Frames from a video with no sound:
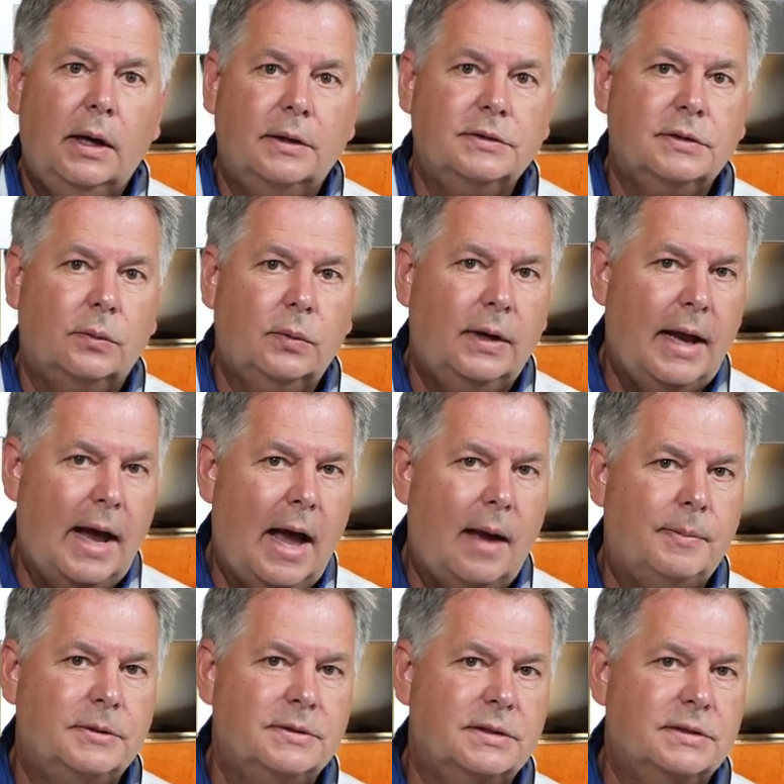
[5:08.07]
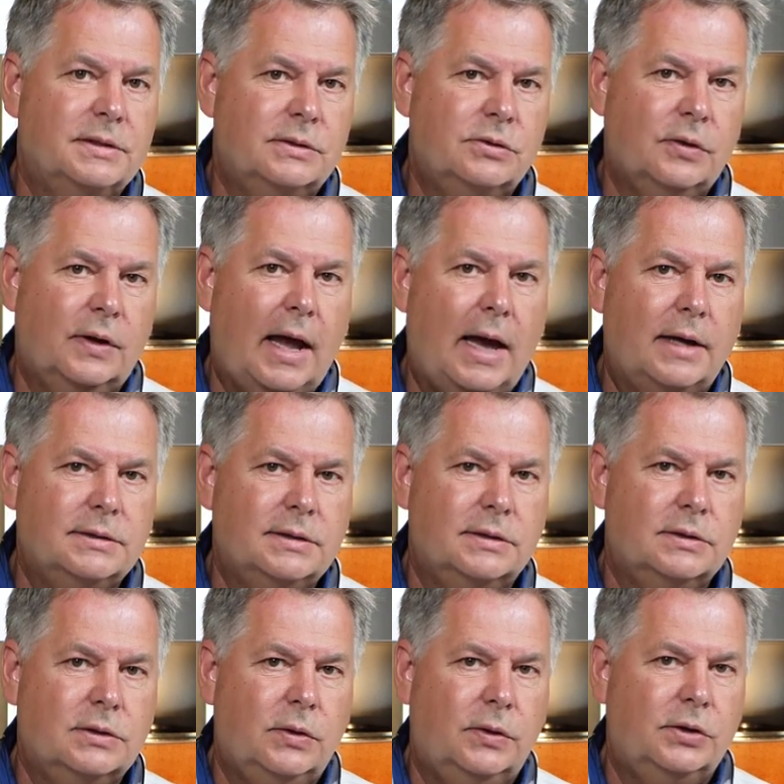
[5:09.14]
And so what happens is citric acid
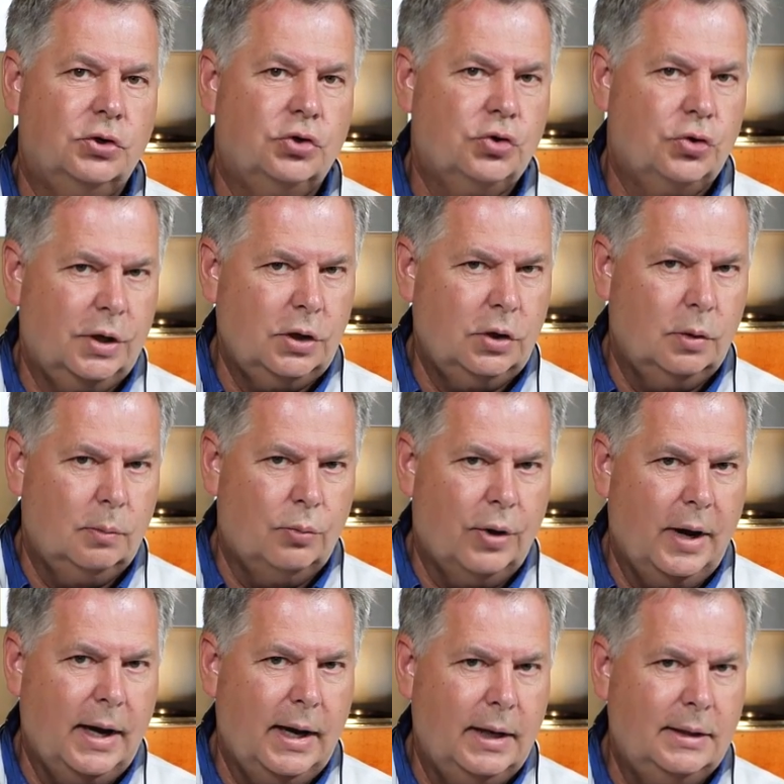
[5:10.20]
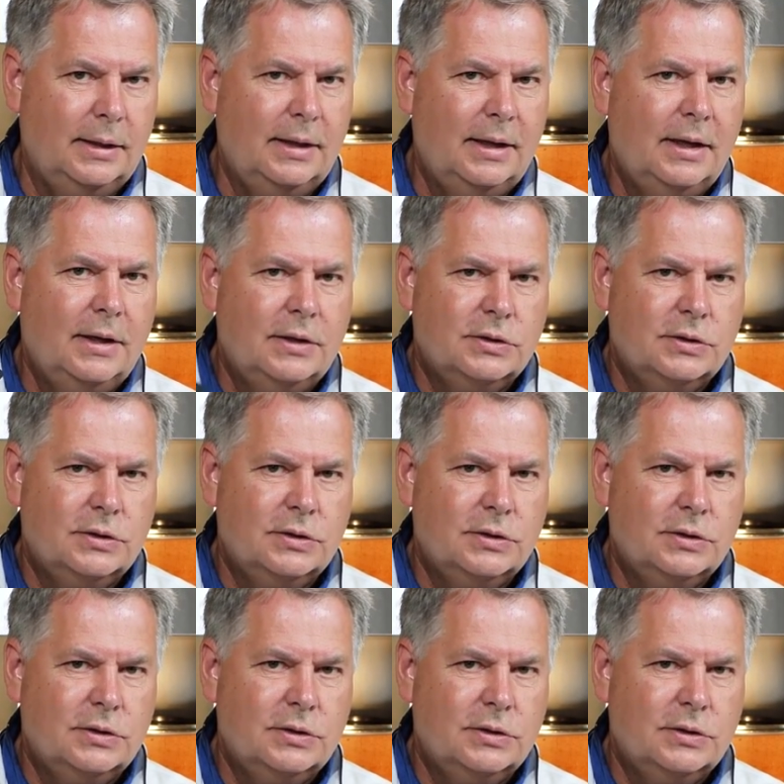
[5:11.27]
is going to trick your brain.